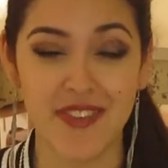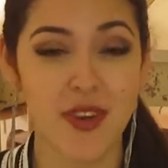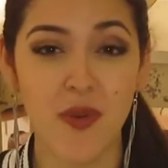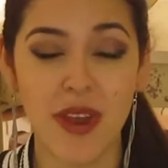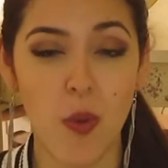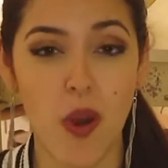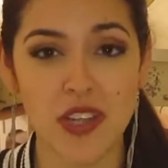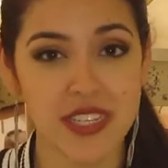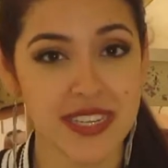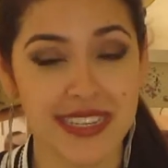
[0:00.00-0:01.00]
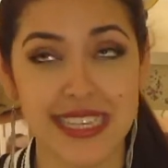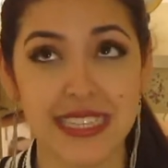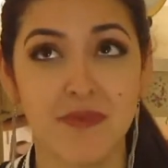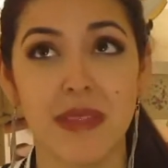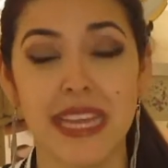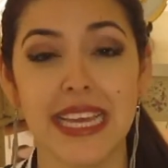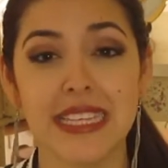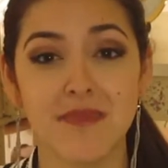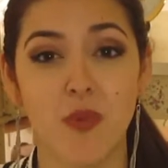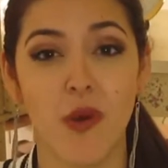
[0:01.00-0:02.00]
If you don't want to watch it, at least
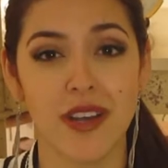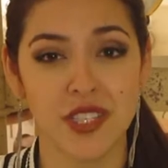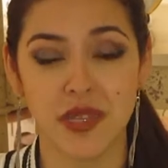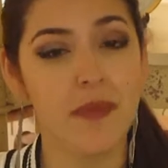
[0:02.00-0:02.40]
please watch